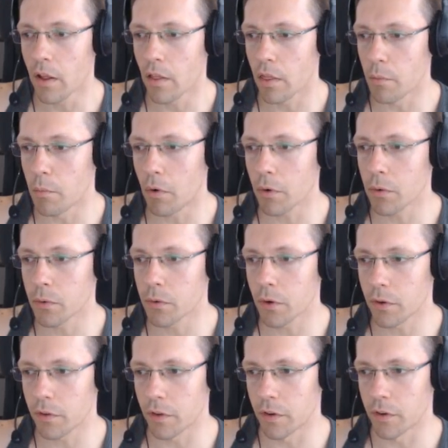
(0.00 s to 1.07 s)
The more you
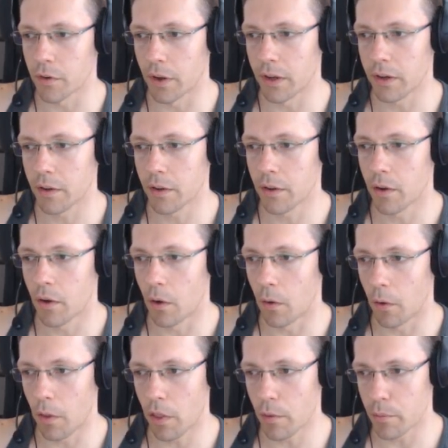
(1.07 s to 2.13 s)
concentrate
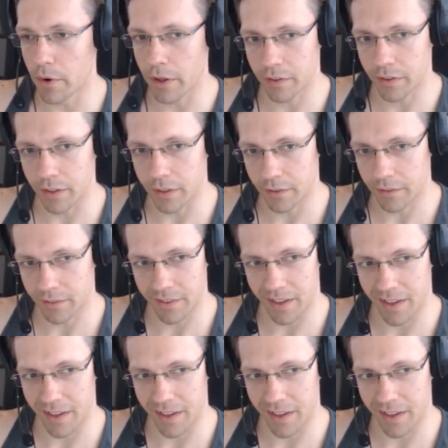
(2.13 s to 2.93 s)
on the breath here,